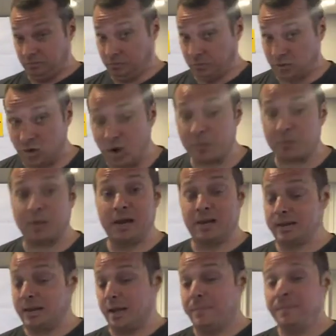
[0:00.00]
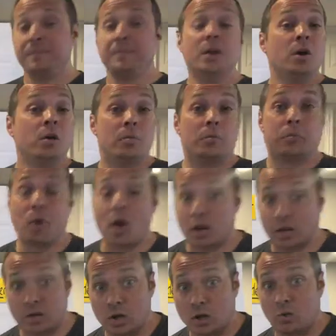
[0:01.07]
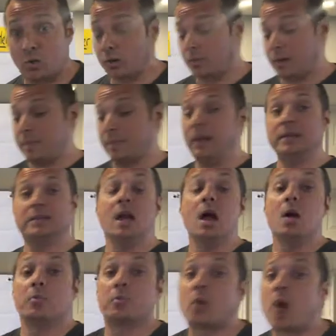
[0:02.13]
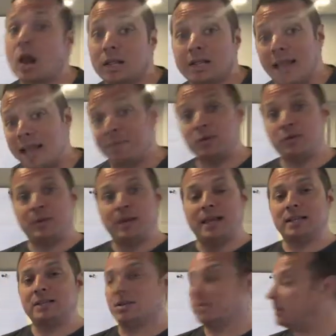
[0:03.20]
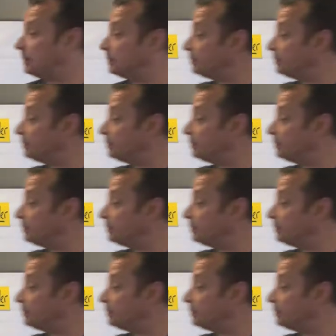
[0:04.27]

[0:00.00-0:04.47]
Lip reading: truck breakdown, product not going to the right place, product damage when it gets there. I mean,